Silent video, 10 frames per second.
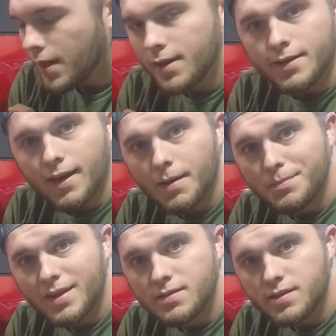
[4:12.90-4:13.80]
in top
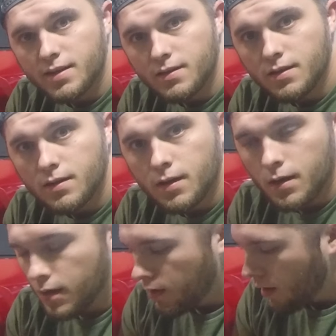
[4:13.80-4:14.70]
dead center.
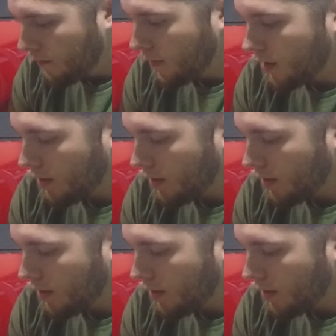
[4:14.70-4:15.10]
And then